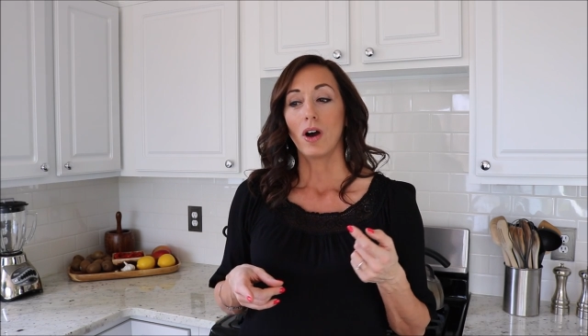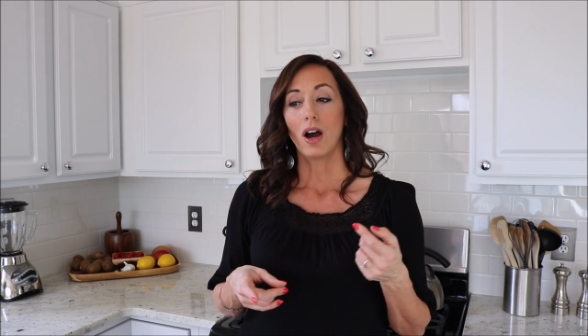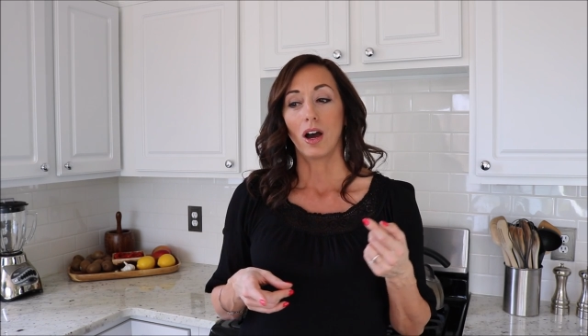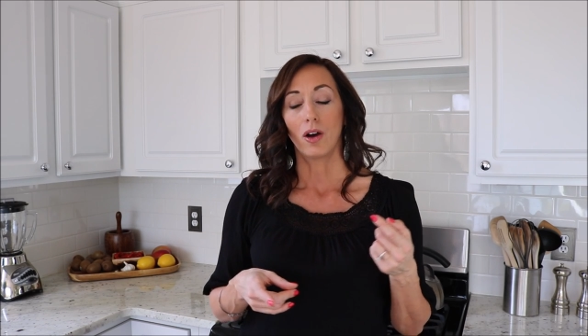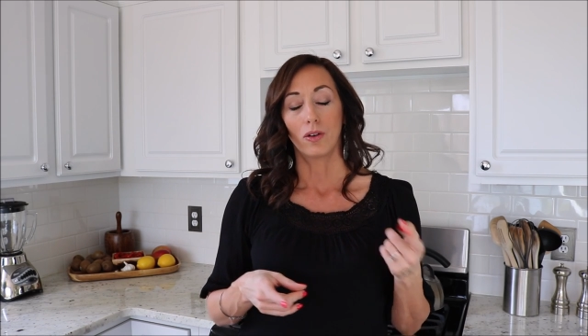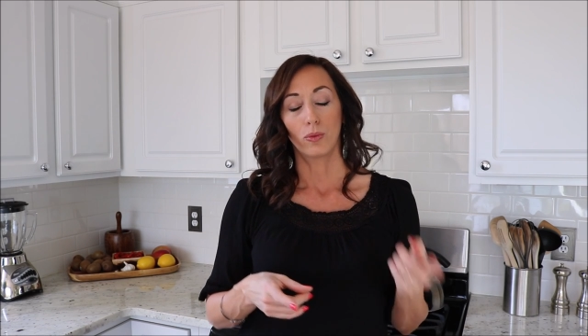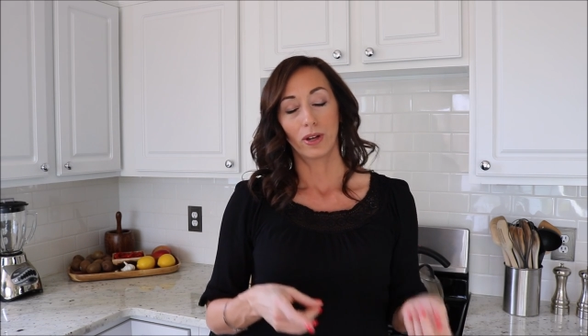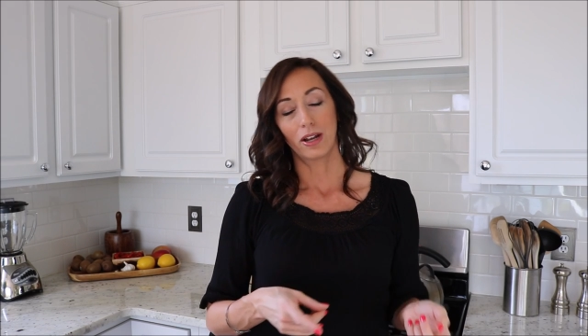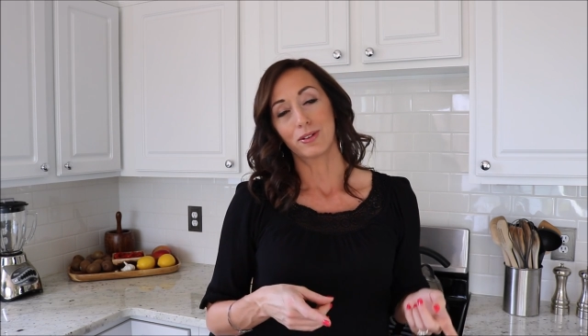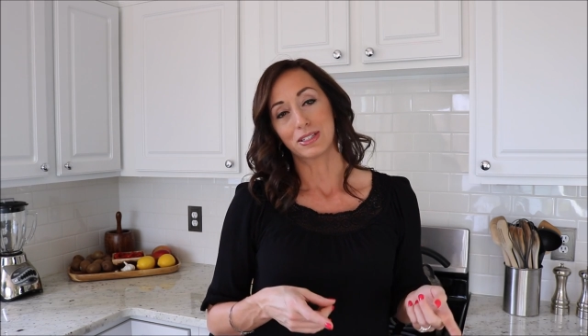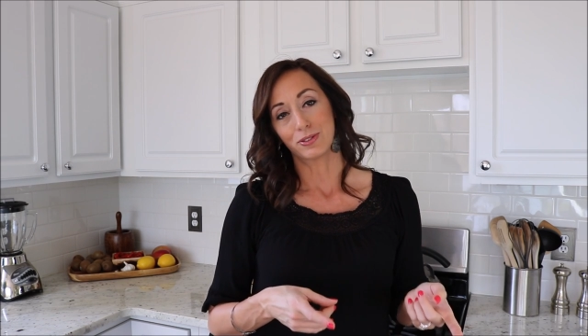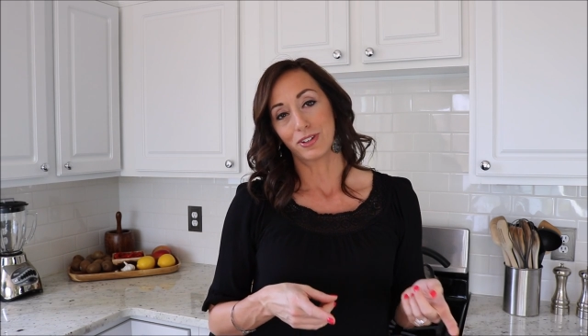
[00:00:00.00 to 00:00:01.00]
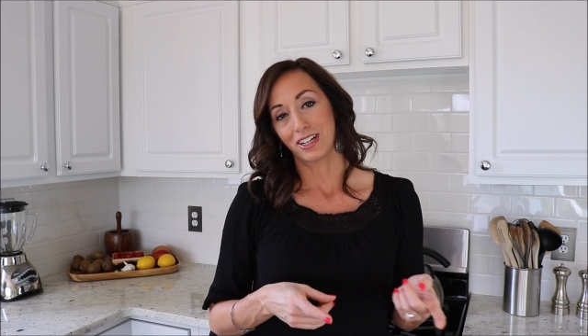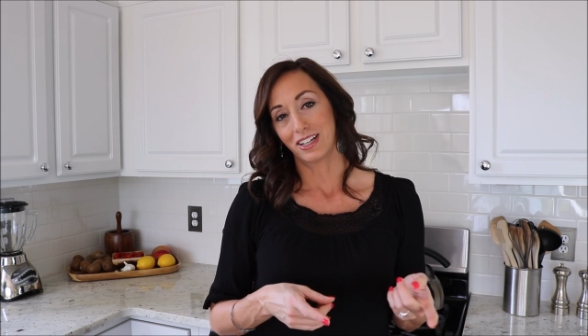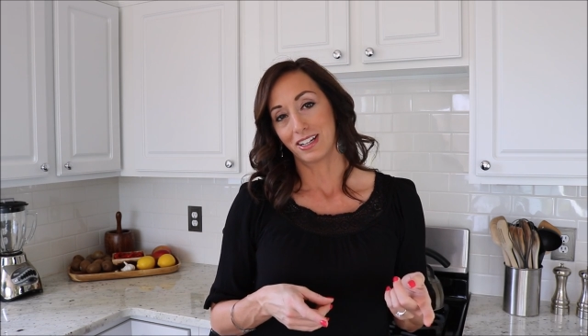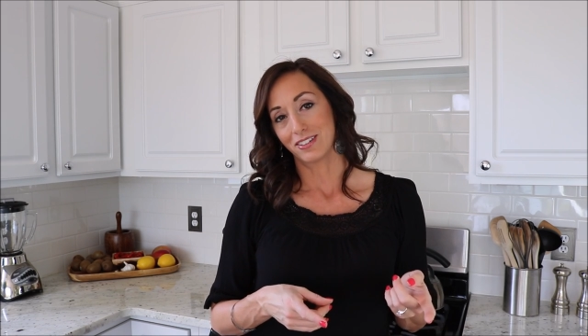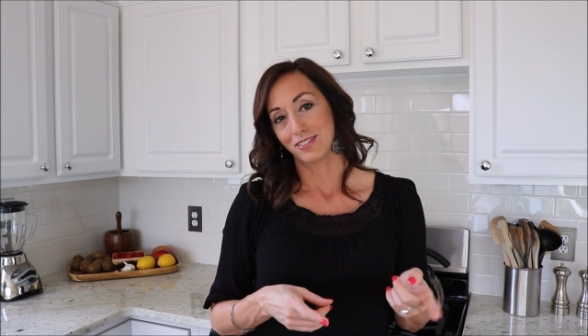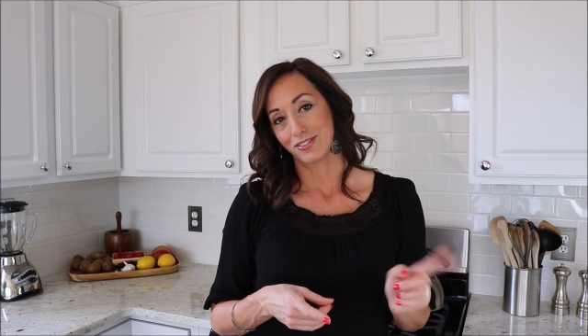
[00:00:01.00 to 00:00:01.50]
uh, what I was
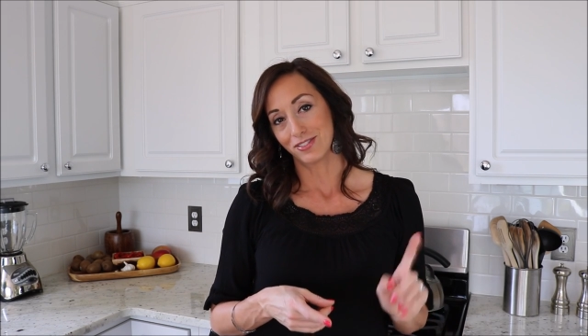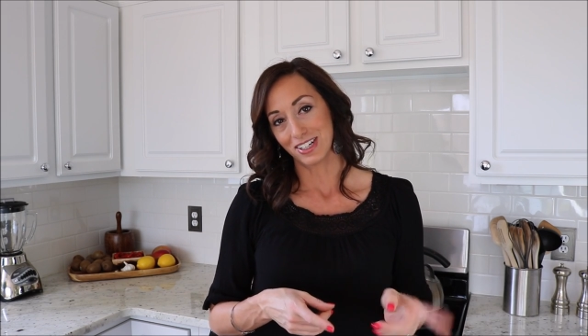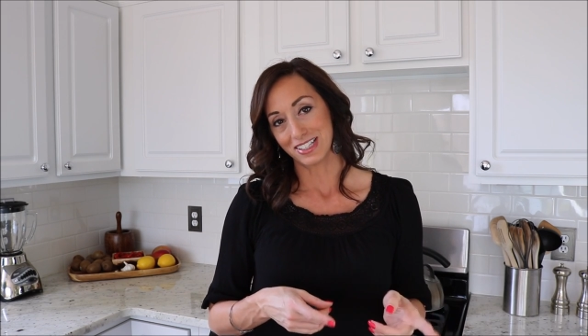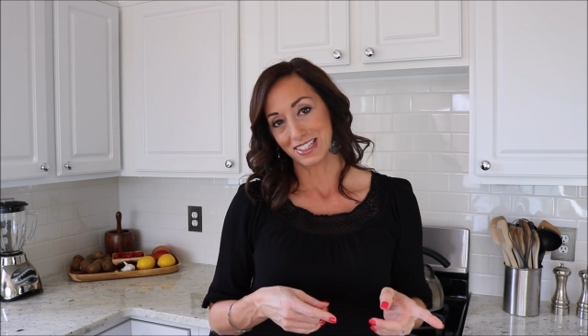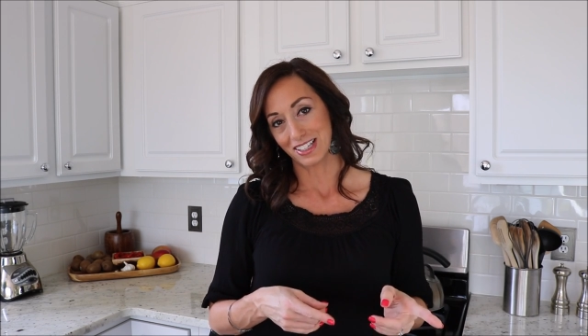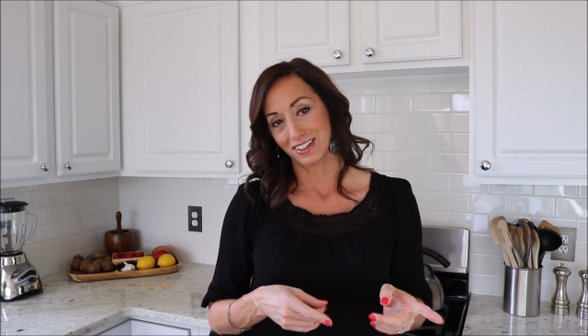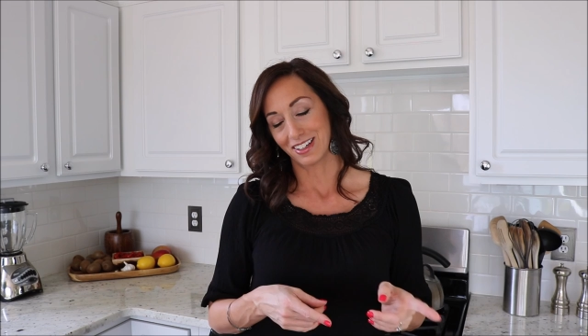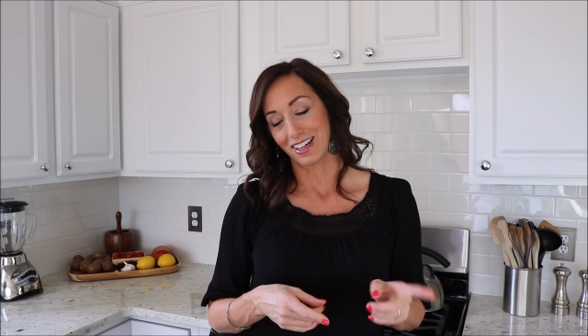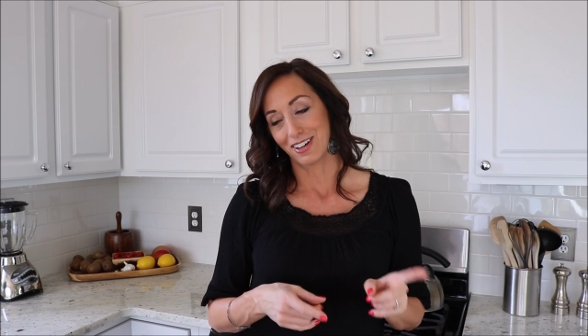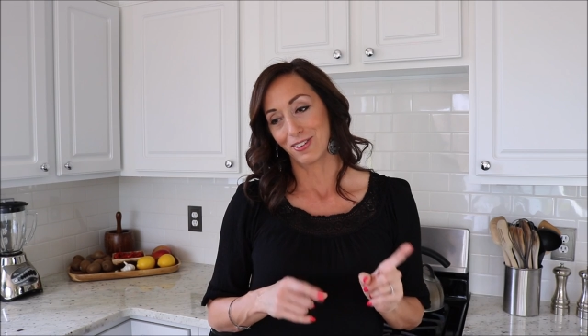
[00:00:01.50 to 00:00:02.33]
reading recently and